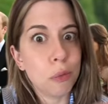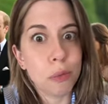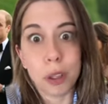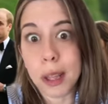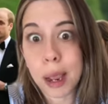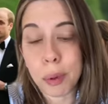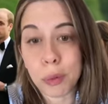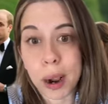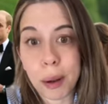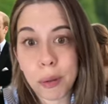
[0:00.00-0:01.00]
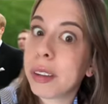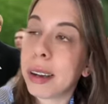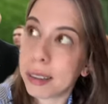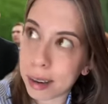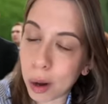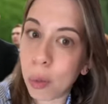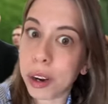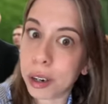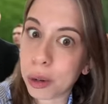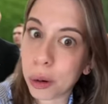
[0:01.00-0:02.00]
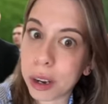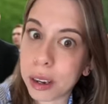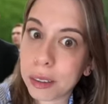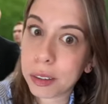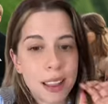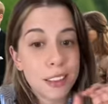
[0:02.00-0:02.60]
the libel route besides not wanting a court case?